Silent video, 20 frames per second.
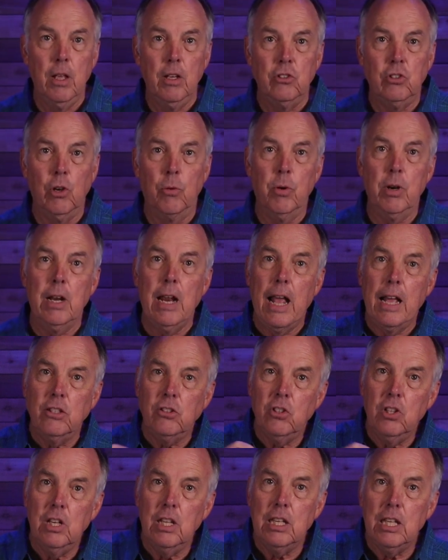so we're going to
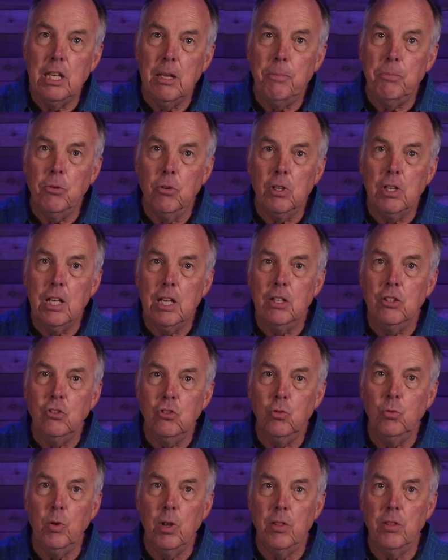ask you to keep your
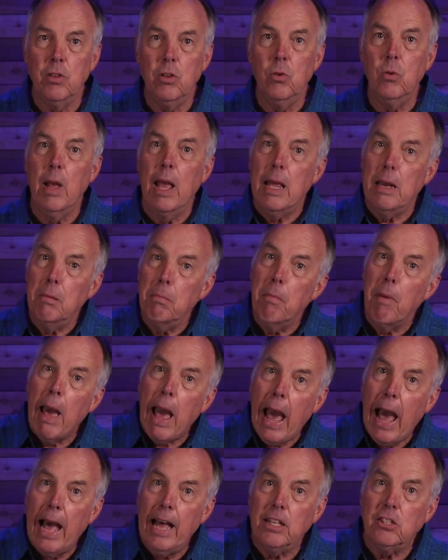kids with you and
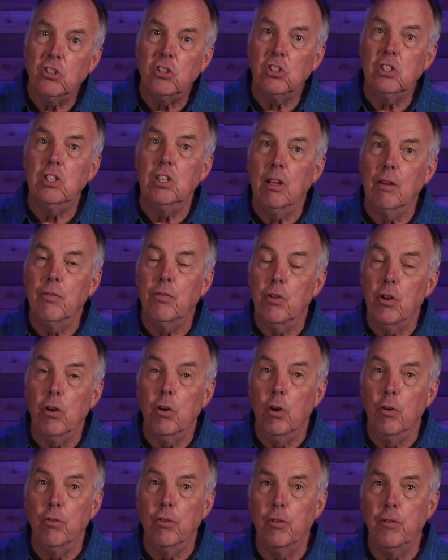masked if
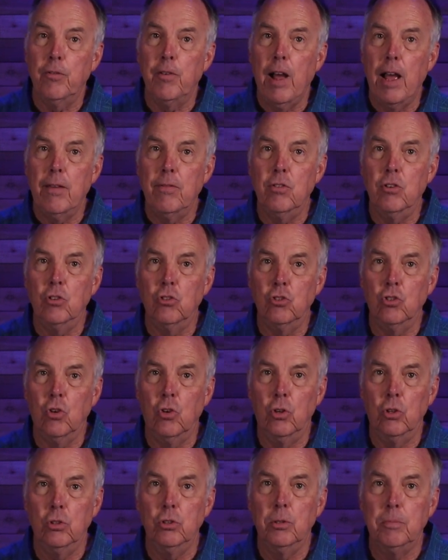they're over 5 years
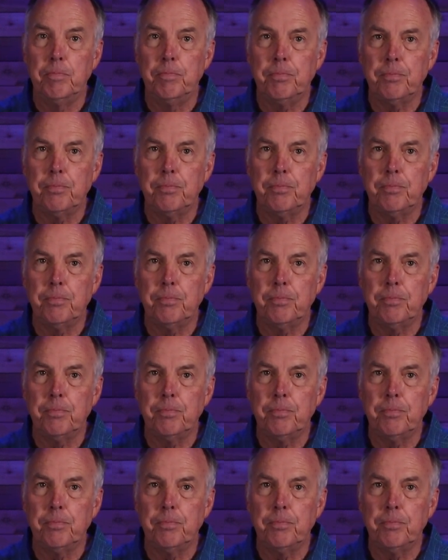old.